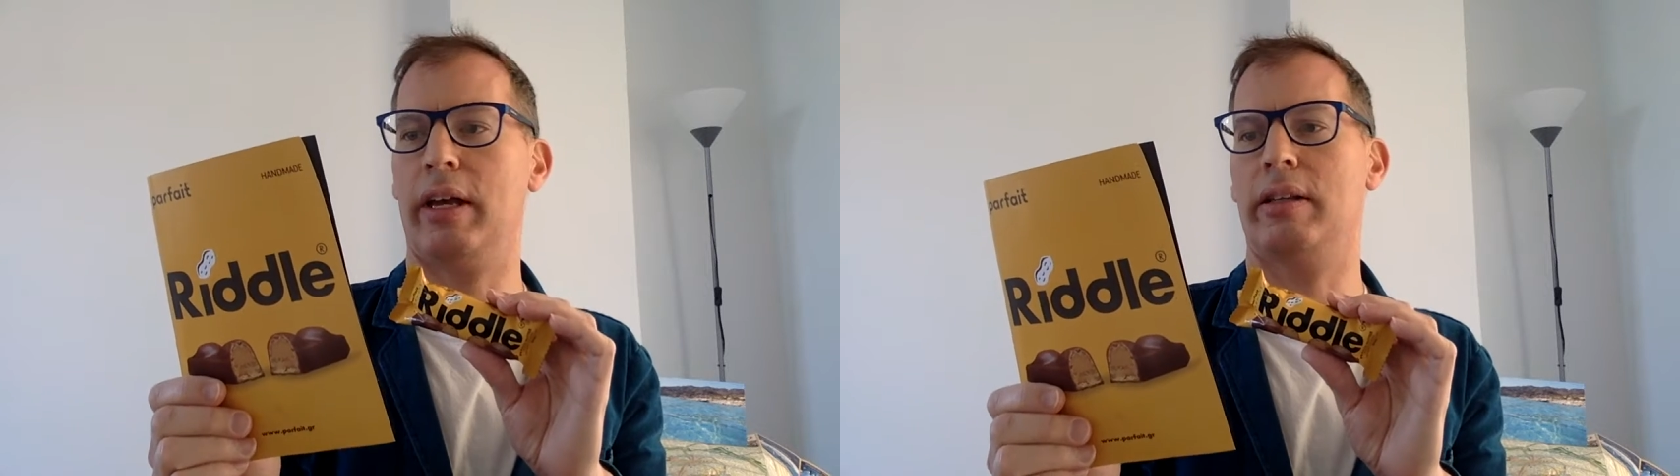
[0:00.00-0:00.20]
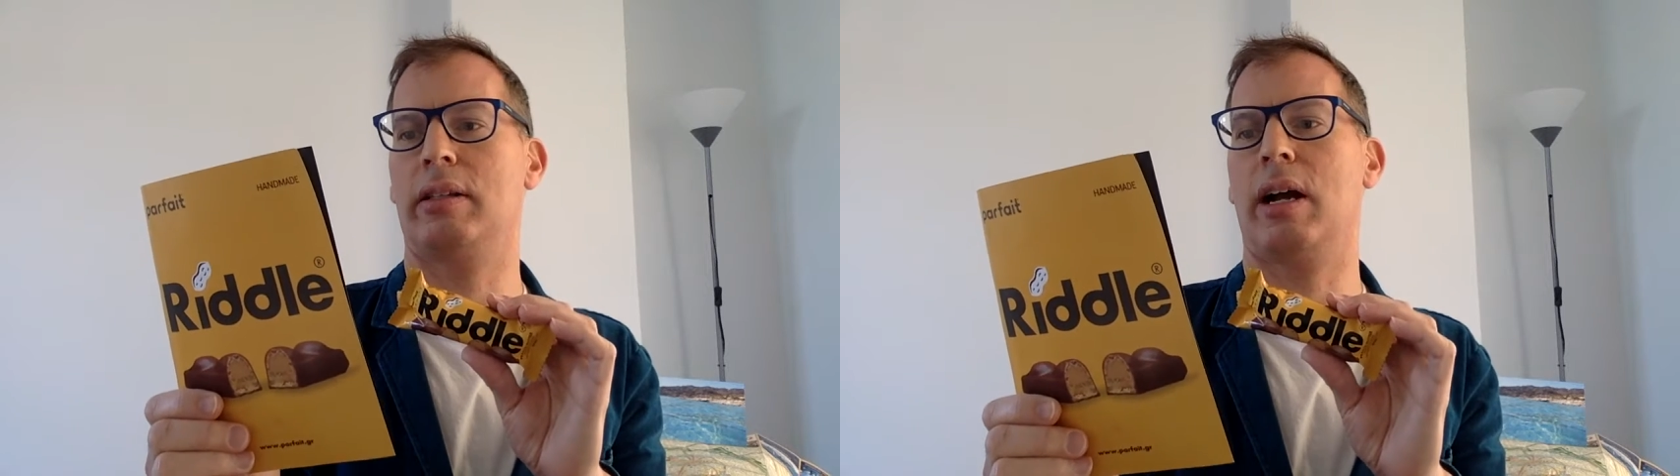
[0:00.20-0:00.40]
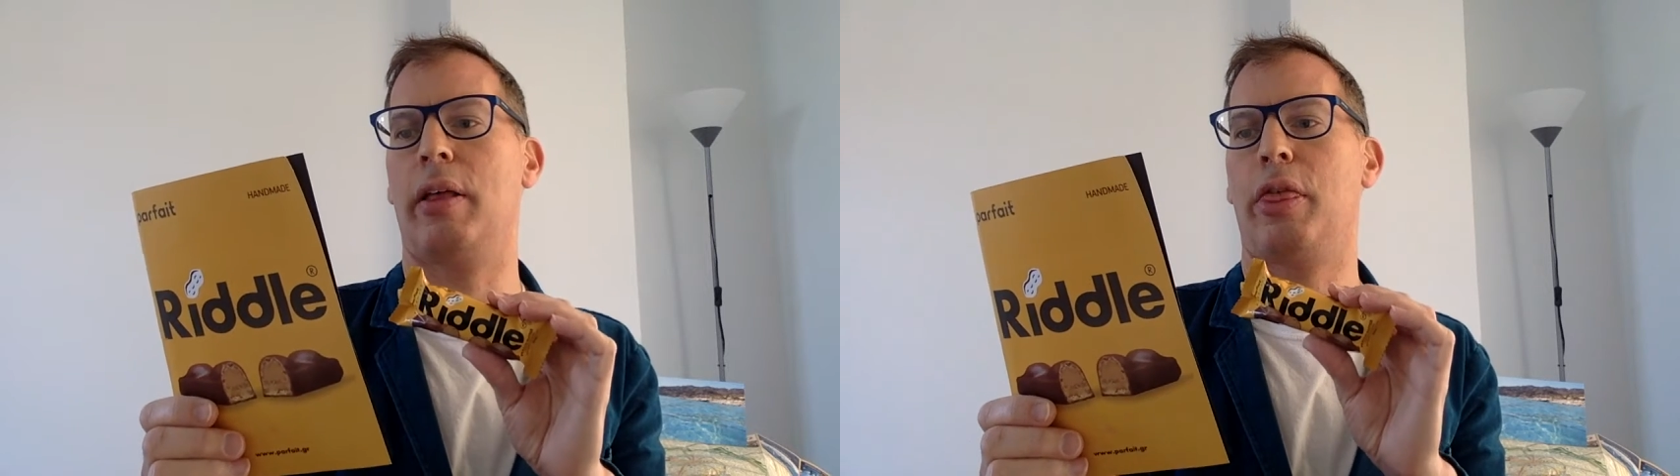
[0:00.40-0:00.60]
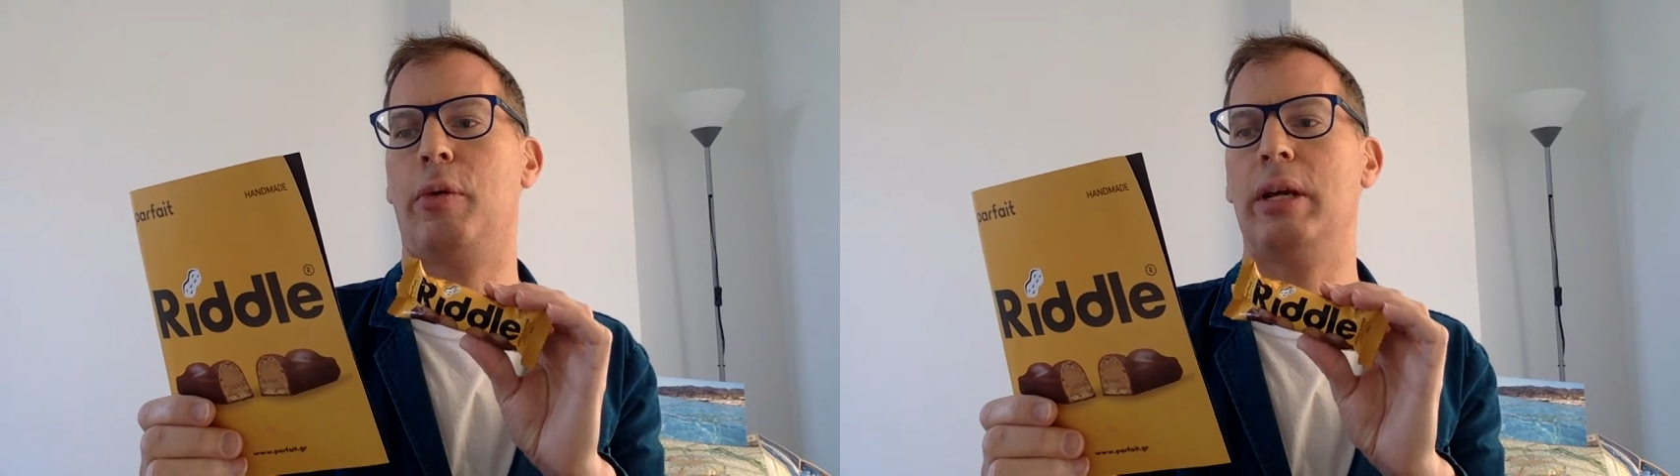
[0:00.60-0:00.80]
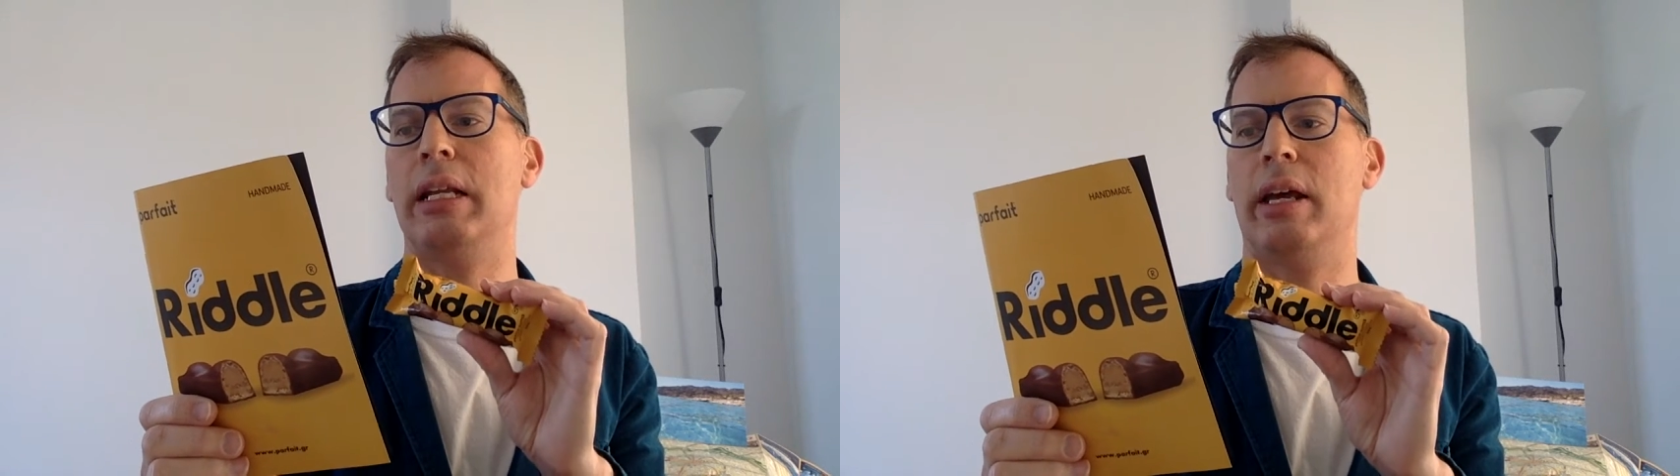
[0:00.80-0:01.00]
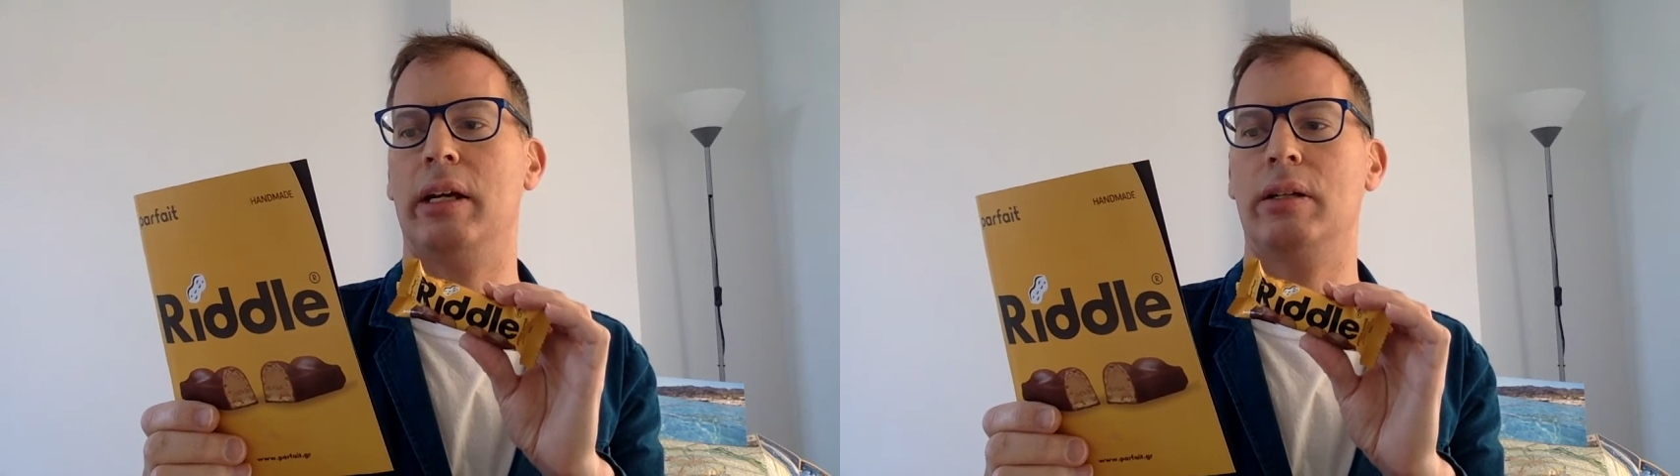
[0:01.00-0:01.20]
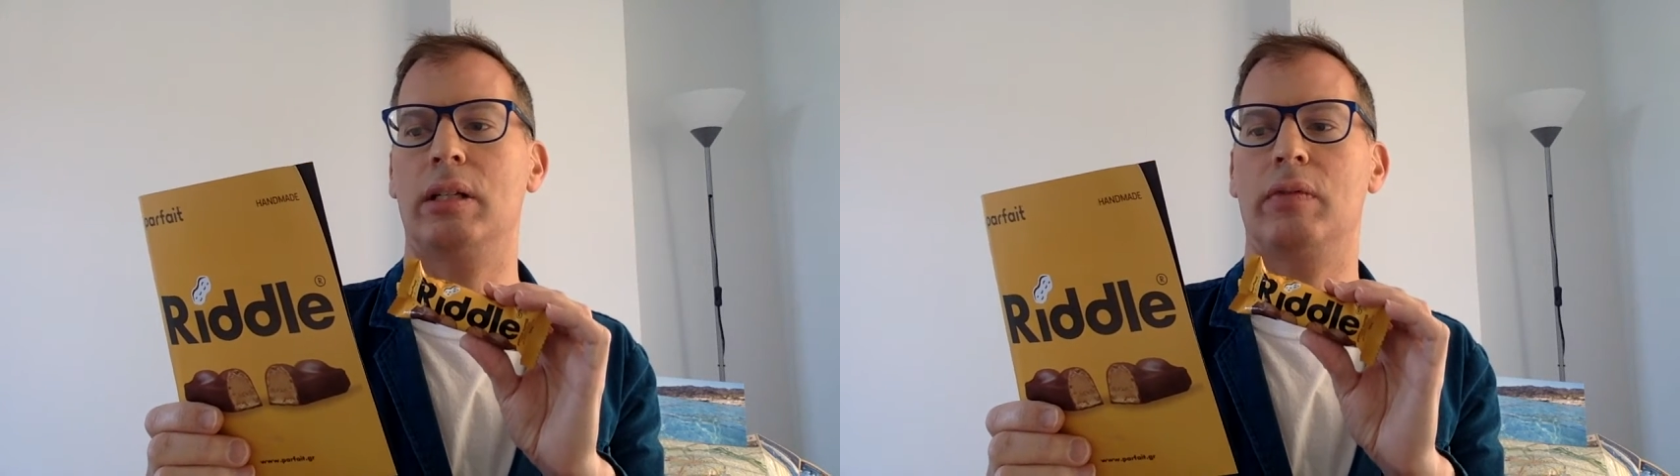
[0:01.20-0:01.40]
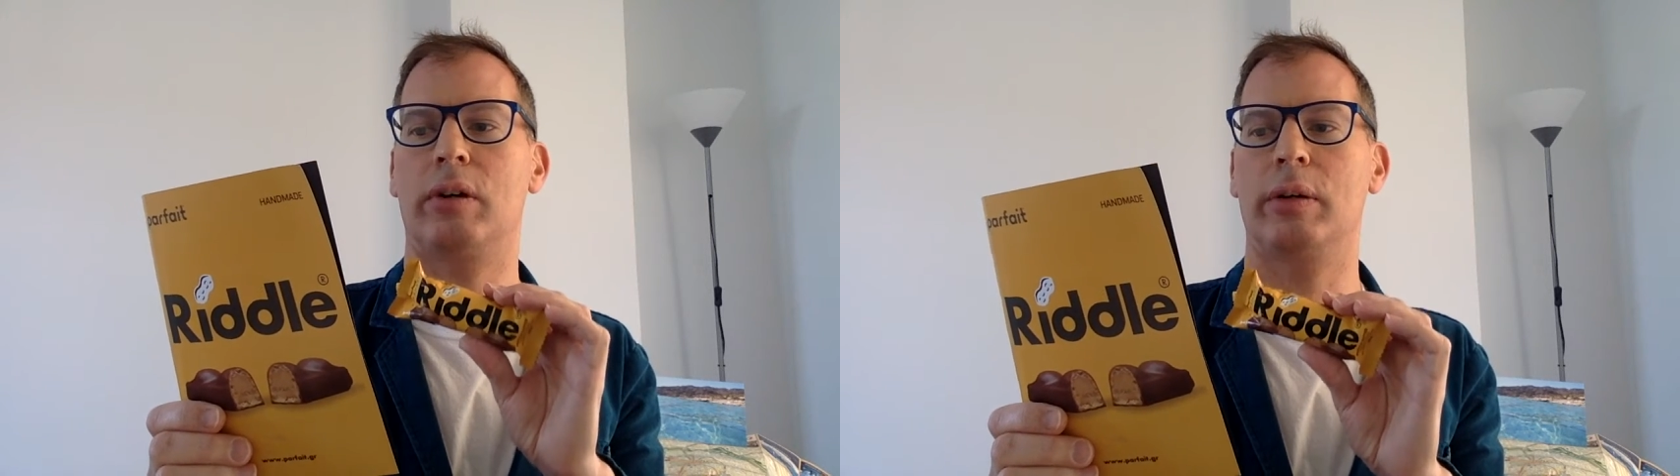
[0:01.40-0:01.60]
It's got three layers
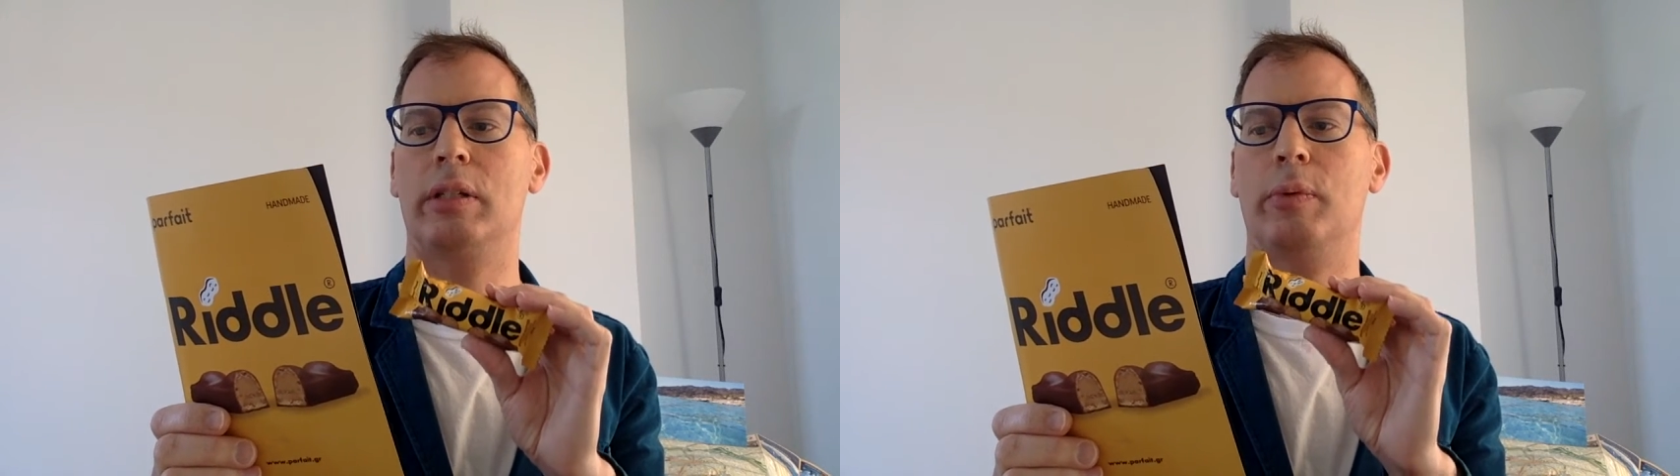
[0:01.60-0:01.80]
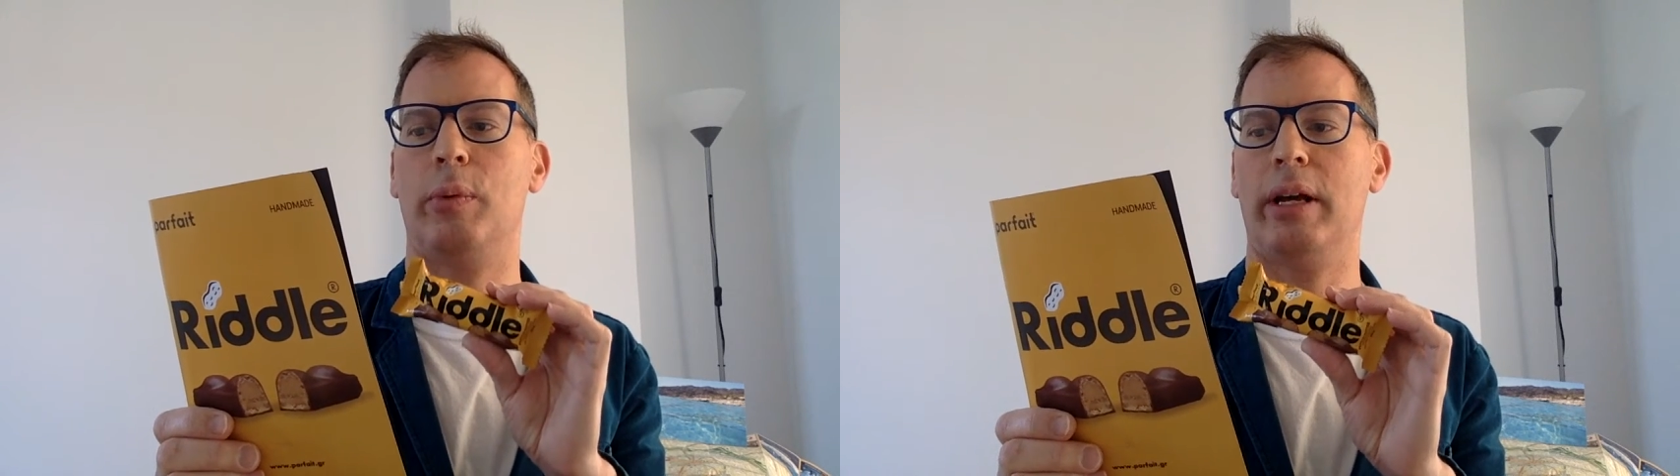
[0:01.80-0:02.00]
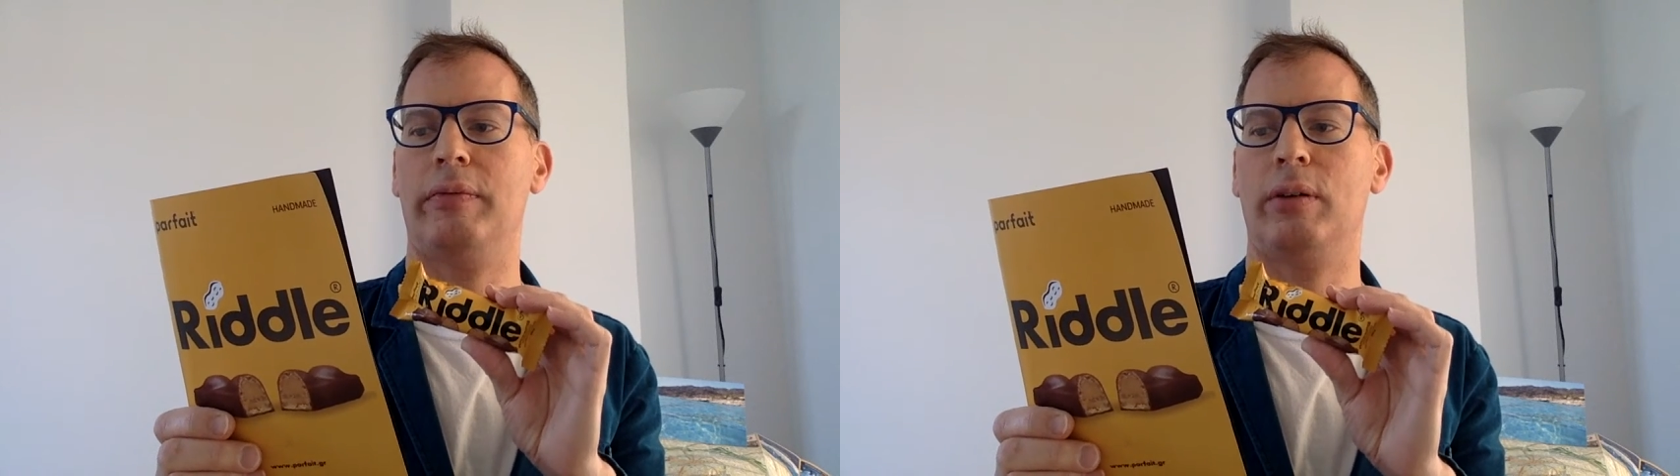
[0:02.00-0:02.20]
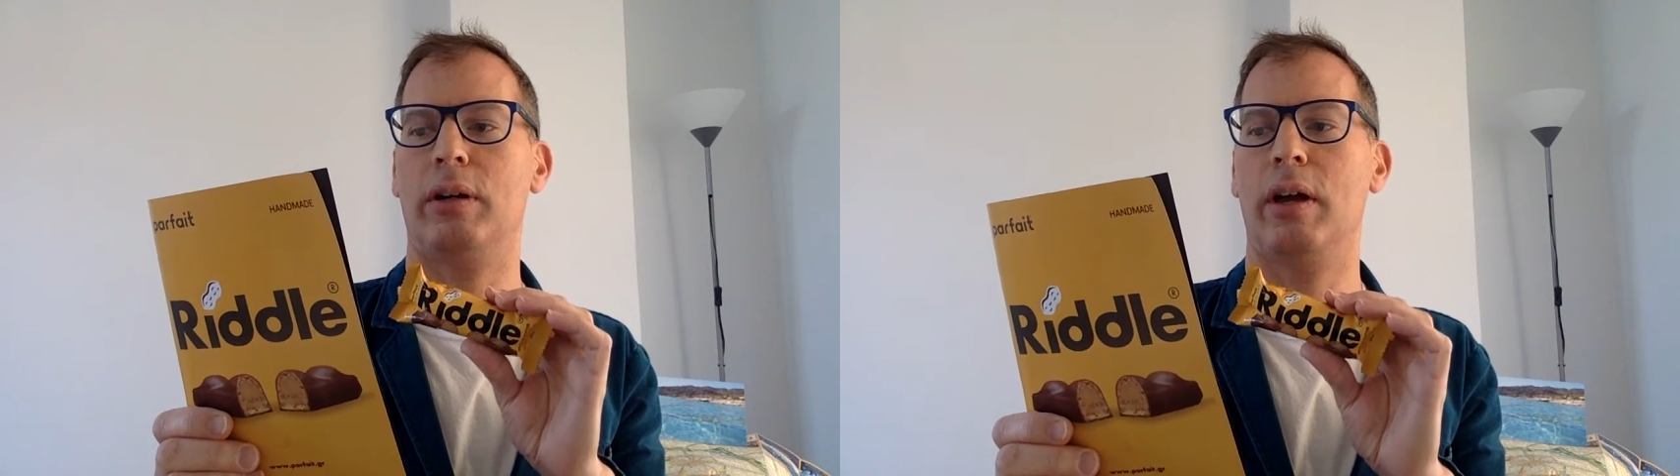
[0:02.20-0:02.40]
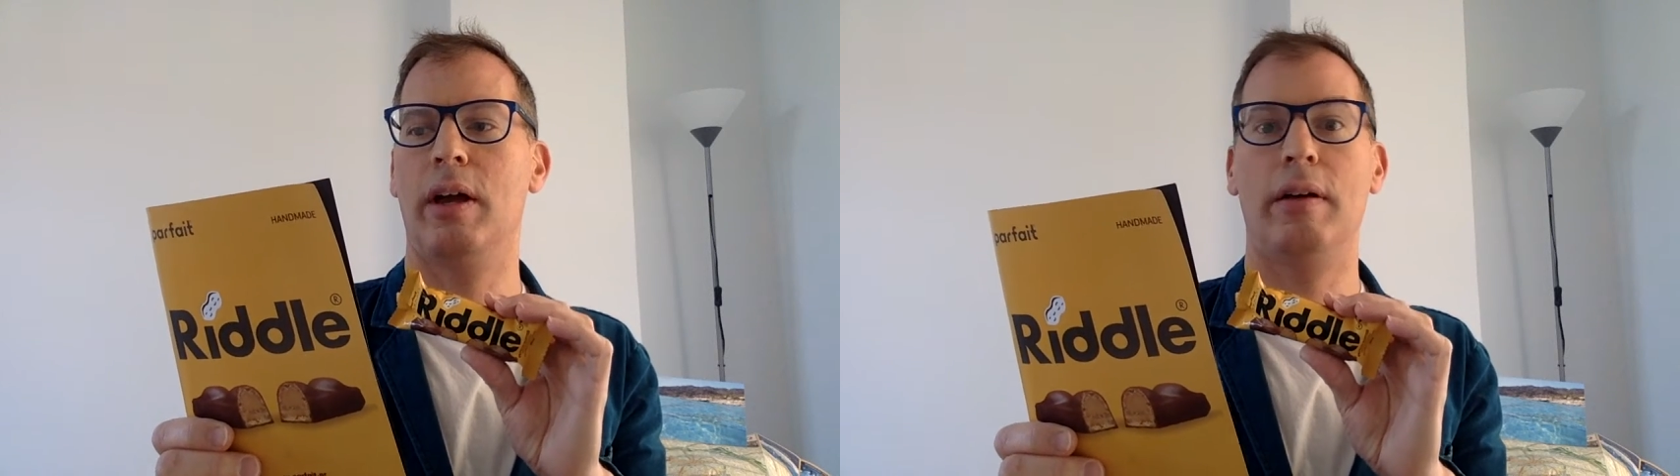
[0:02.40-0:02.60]
of crisp wafer